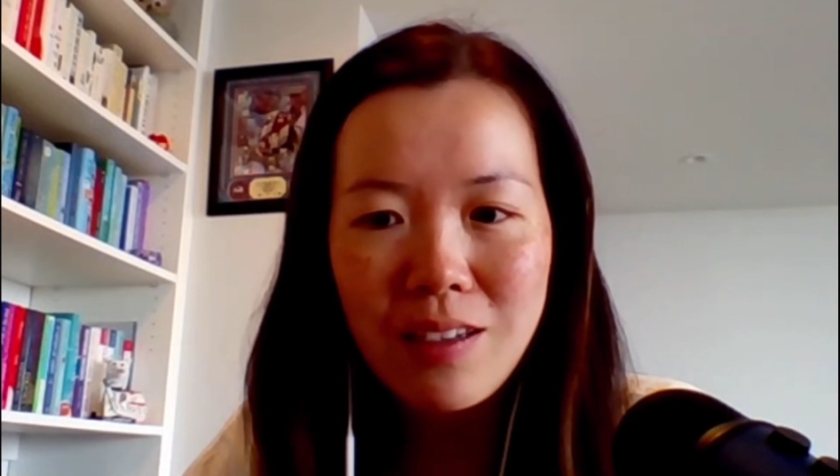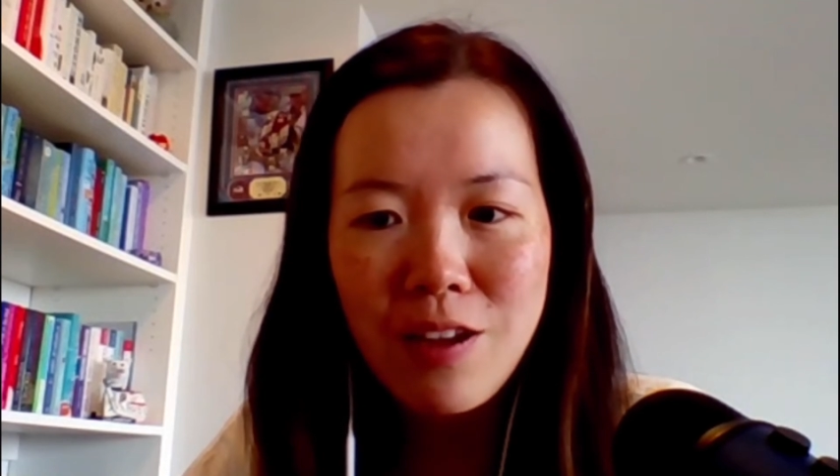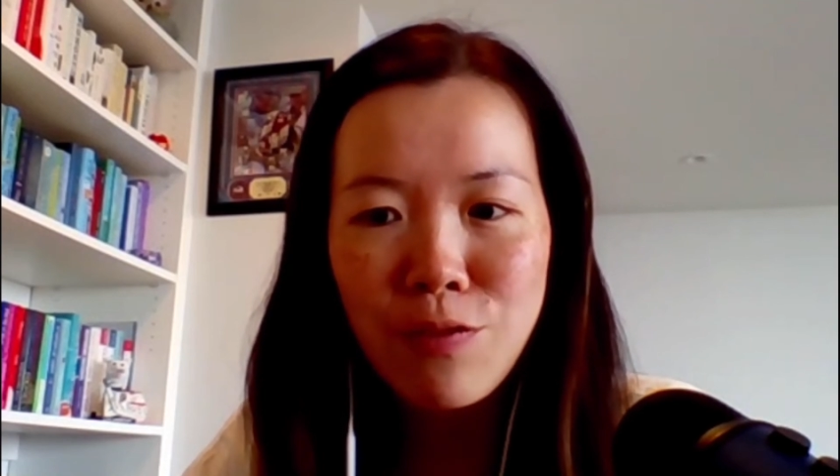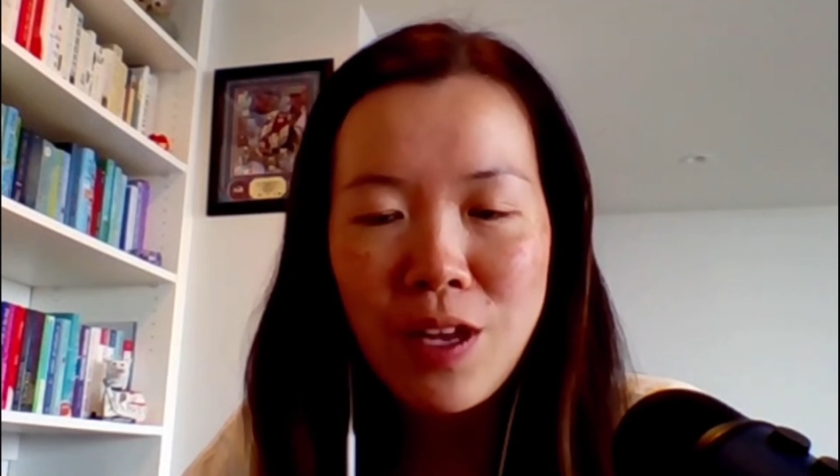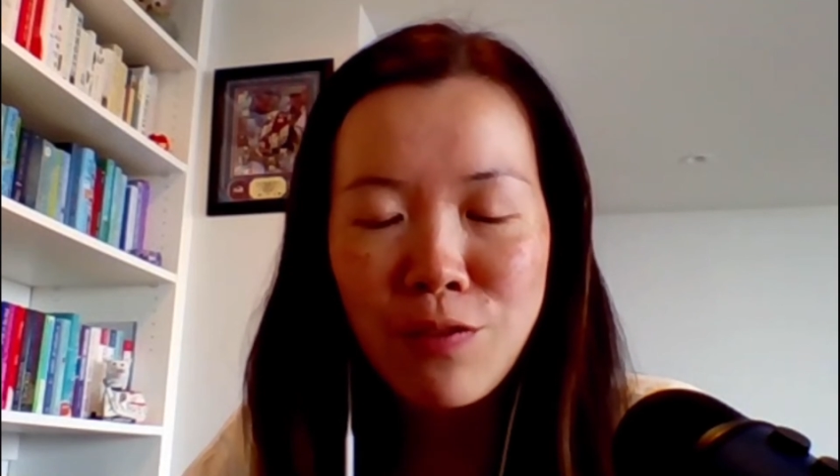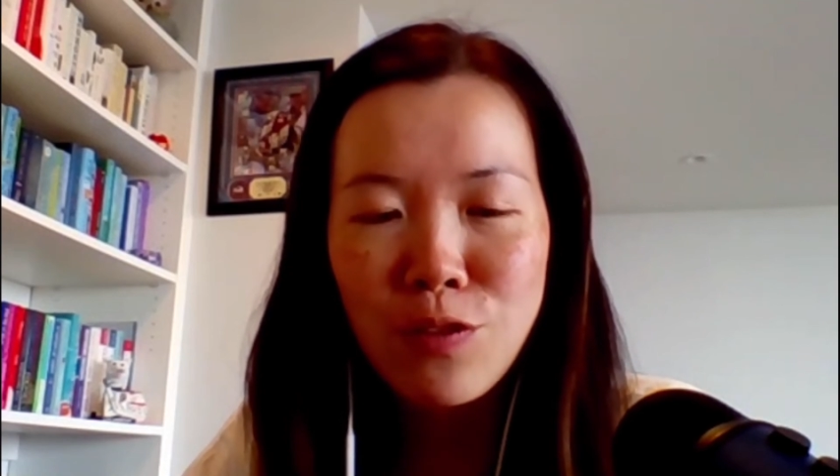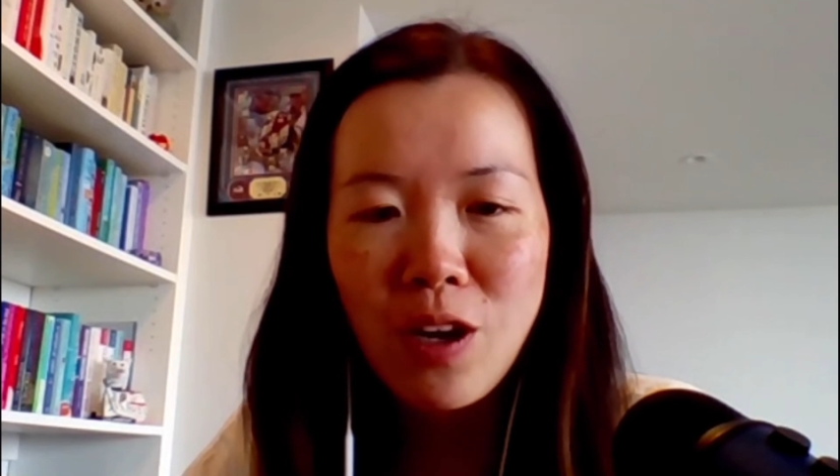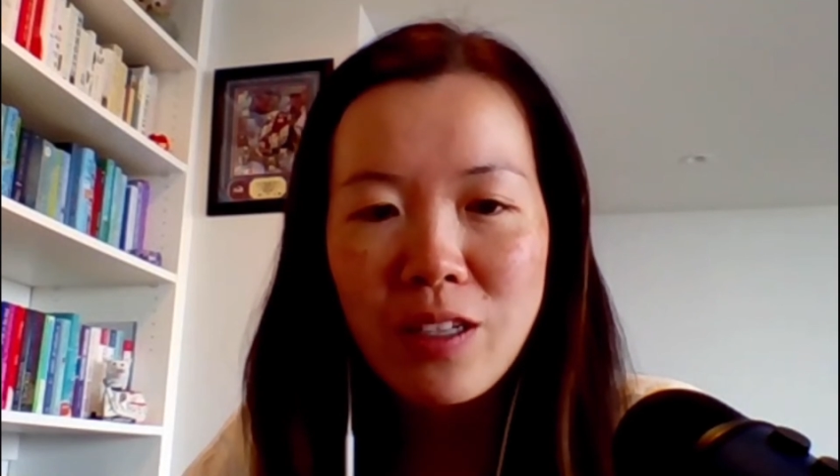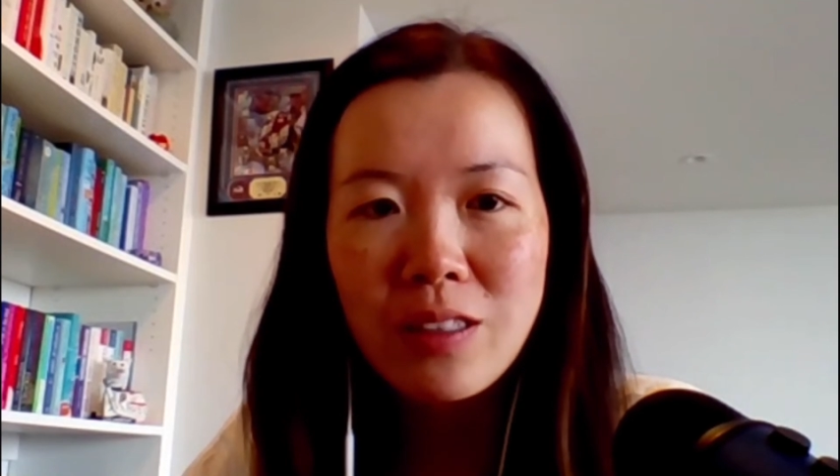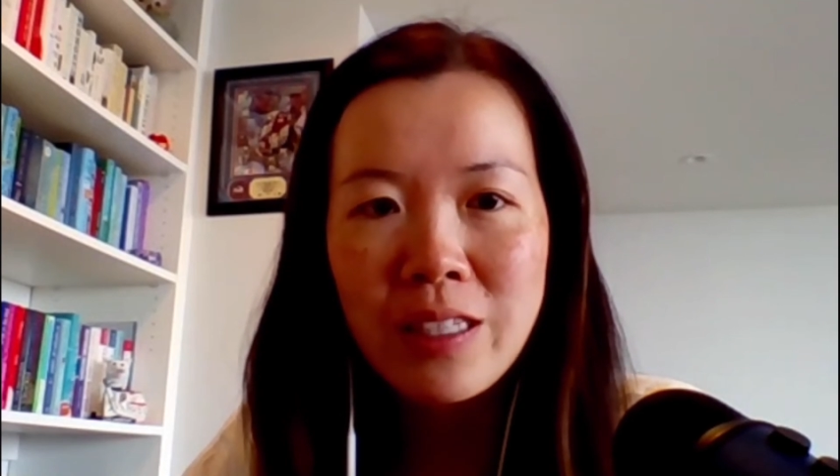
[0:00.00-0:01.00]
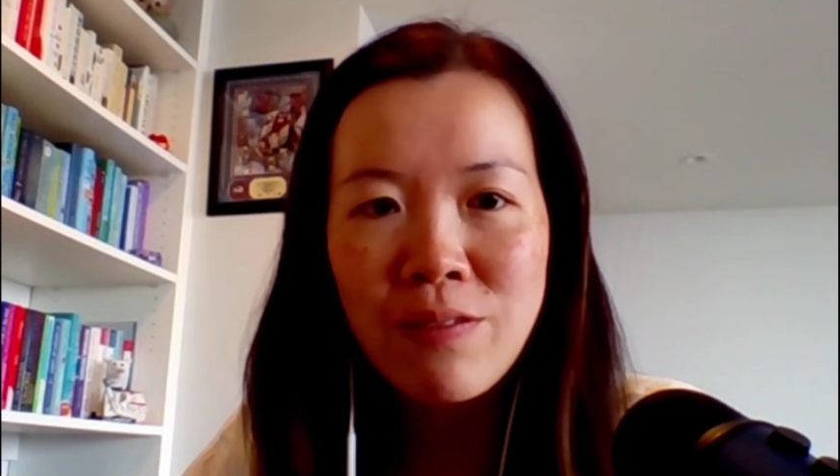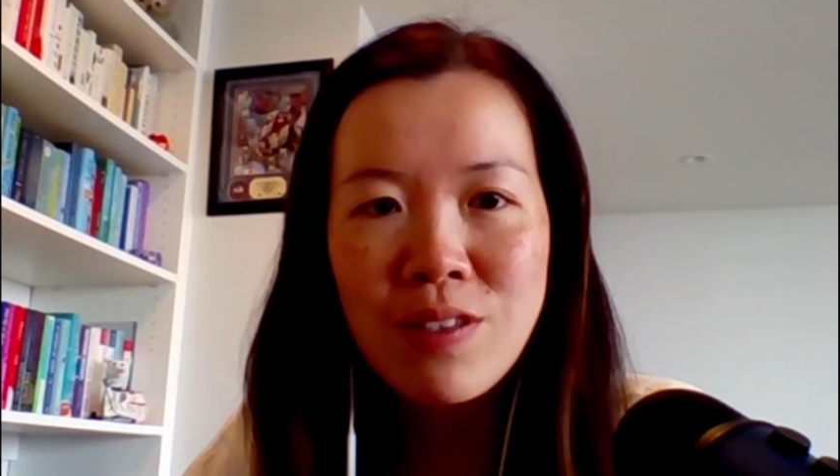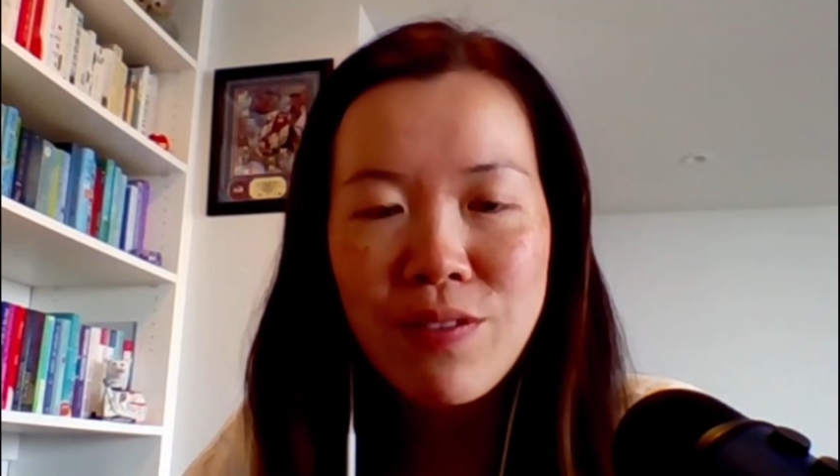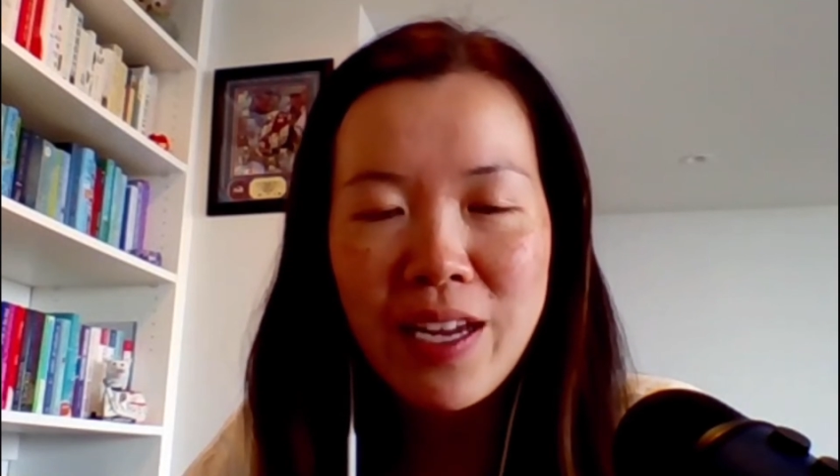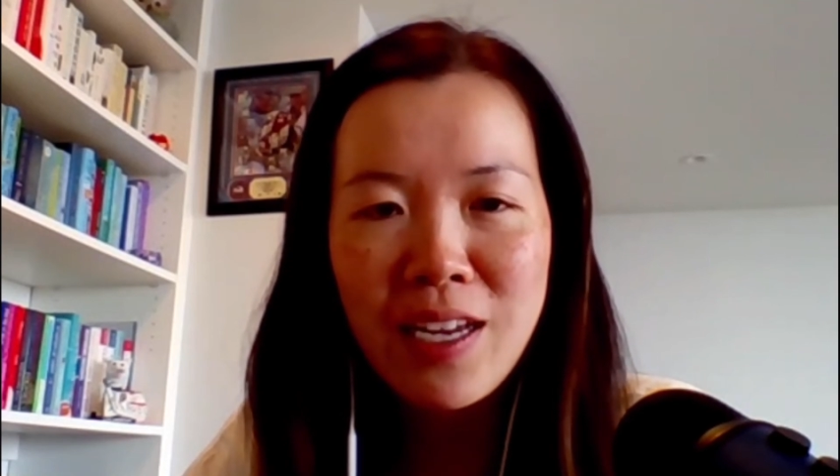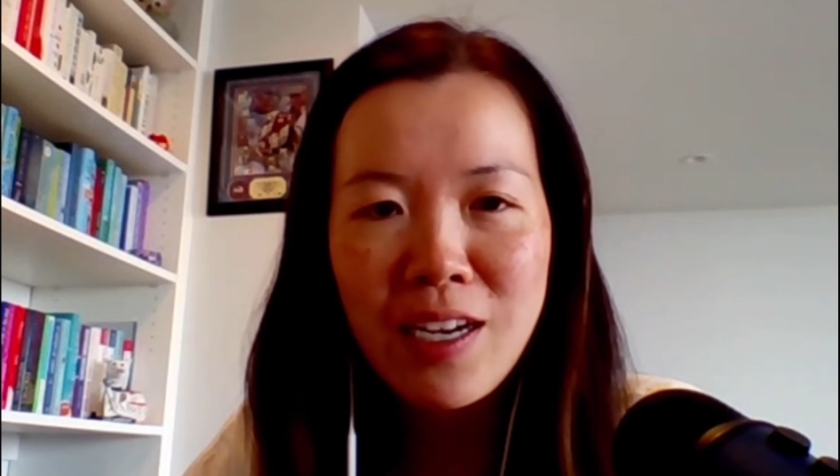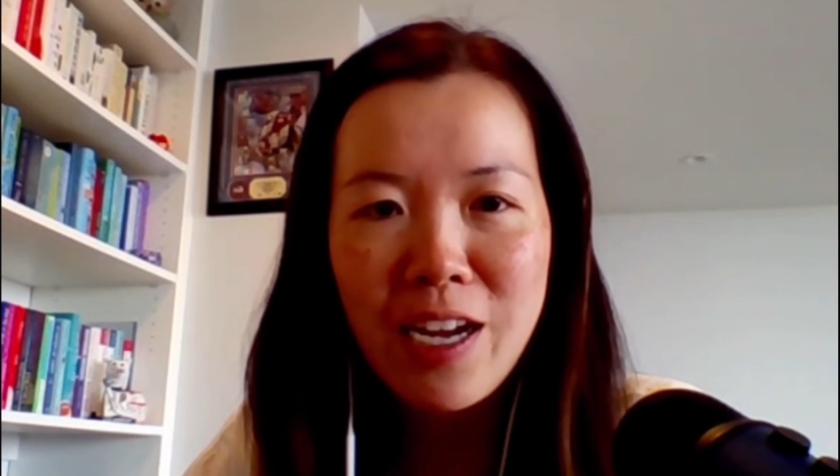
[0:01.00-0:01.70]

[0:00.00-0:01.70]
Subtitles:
if not a Leafs fan,